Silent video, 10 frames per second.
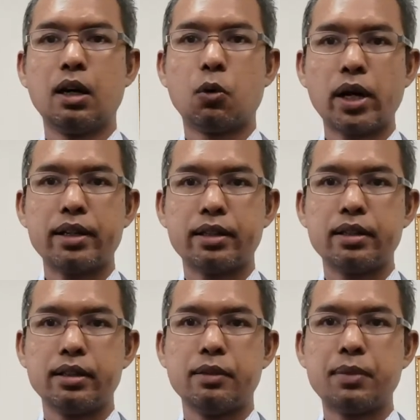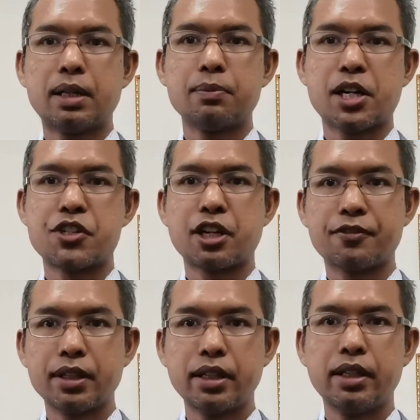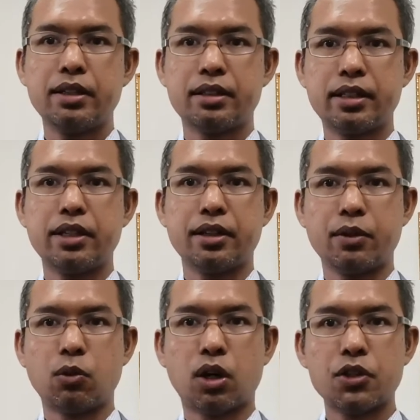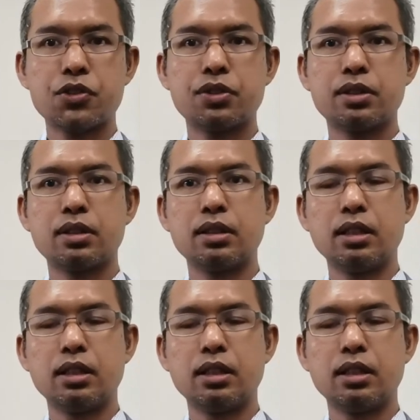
what Imam Shafi'i did was